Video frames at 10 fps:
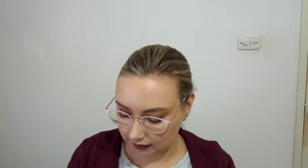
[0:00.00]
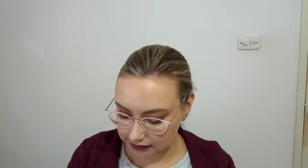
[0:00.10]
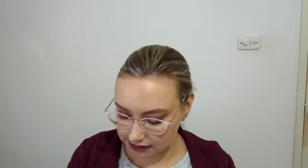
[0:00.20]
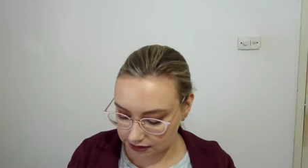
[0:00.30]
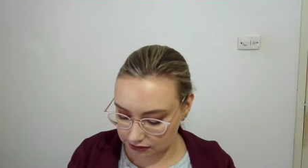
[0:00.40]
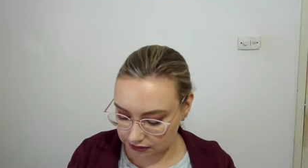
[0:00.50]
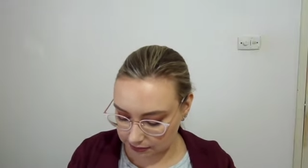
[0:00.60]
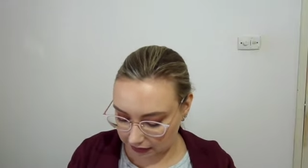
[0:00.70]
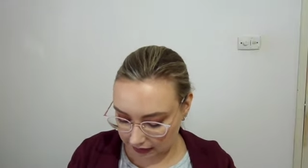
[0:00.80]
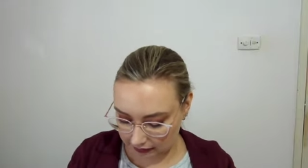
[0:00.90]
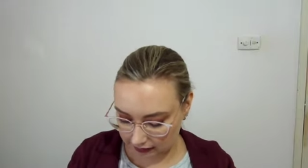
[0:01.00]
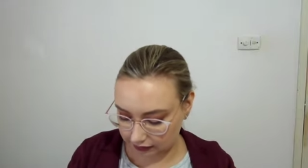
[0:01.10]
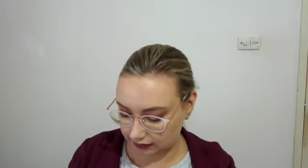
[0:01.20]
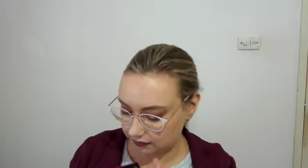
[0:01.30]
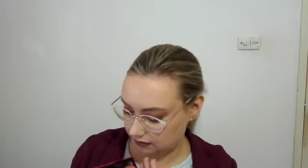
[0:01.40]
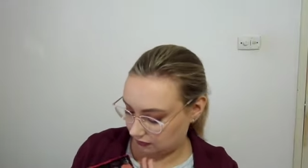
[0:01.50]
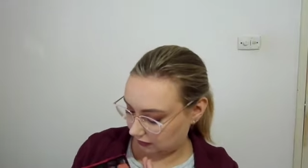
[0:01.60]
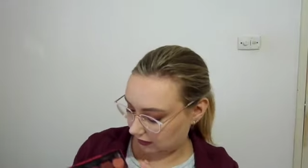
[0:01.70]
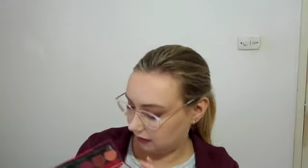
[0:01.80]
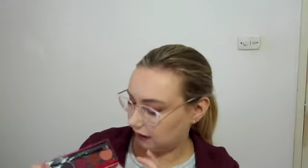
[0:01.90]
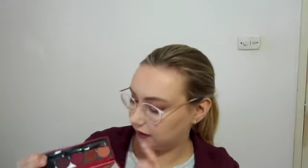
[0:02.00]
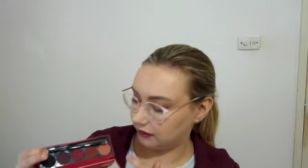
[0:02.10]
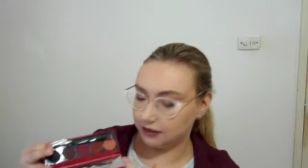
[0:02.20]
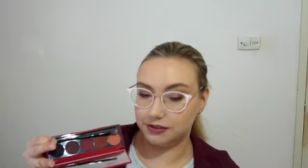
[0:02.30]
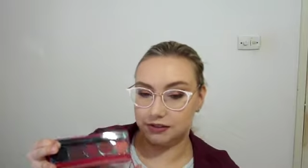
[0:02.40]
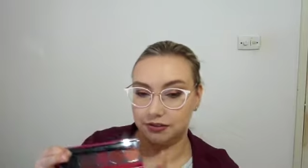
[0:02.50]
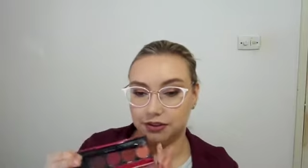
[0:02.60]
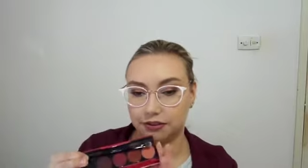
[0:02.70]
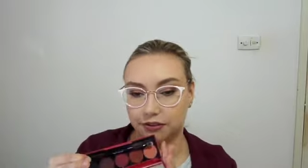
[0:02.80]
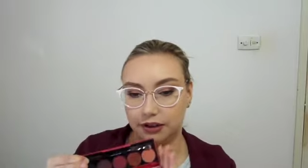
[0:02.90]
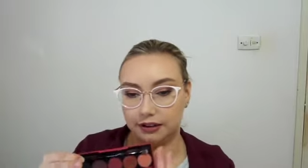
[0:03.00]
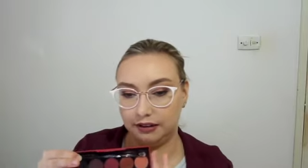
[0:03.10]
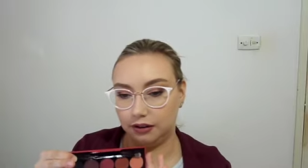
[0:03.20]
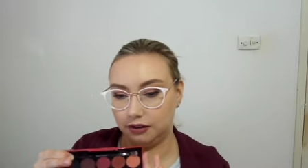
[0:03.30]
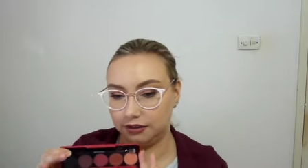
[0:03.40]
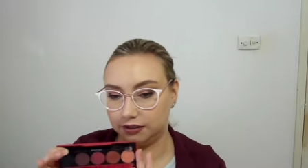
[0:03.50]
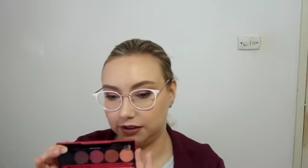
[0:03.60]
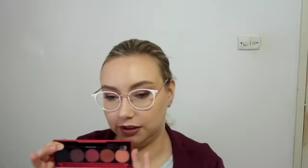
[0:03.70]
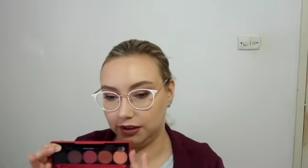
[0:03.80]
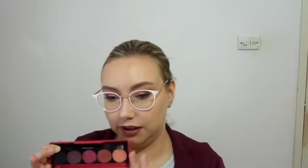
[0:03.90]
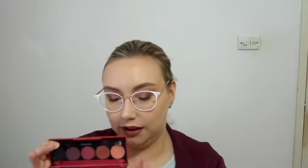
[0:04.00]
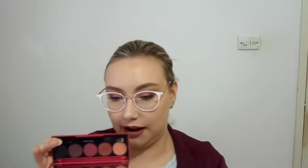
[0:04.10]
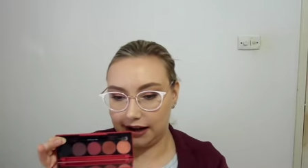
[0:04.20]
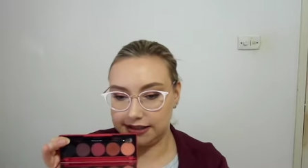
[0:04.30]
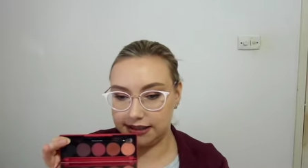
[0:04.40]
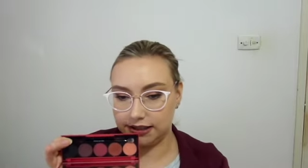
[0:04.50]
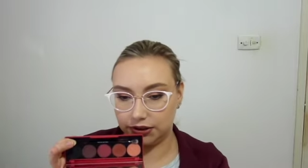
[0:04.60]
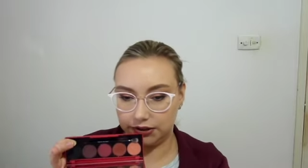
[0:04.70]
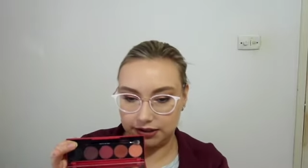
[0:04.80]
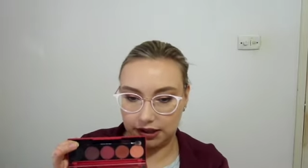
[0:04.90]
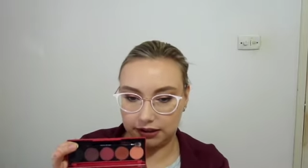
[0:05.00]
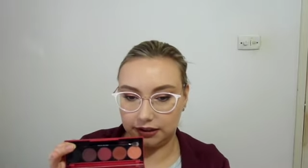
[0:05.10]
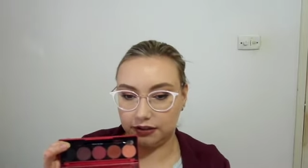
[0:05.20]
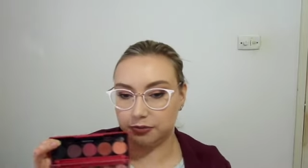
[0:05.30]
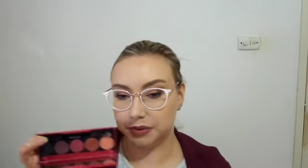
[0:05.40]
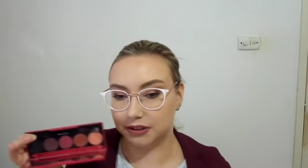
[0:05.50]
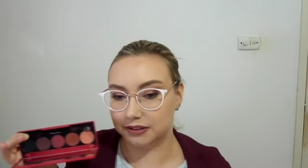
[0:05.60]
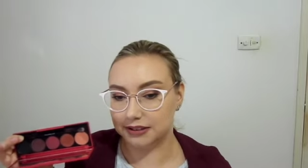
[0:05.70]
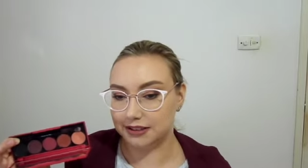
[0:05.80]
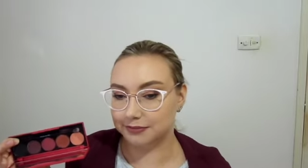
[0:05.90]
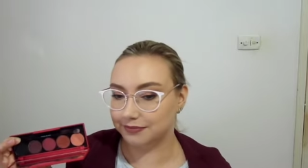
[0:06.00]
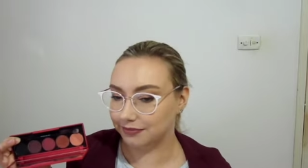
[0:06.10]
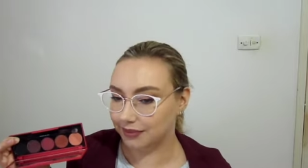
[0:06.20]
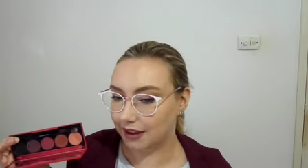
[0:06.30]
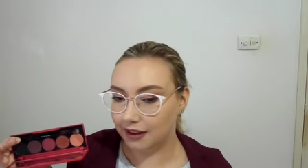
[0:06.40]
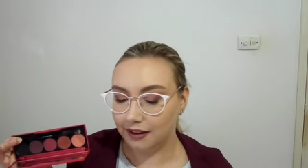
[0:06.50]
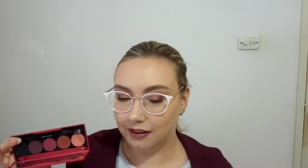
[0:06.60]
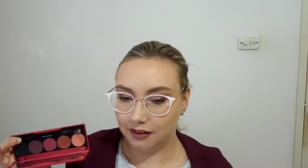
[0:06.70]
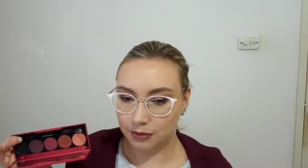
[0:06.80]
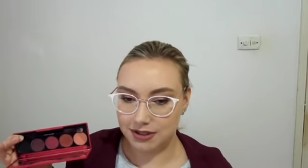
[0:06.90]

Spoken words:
did use the black. I don't even know if, I think I only used the first three, honestly. I didn't go dark enough because we're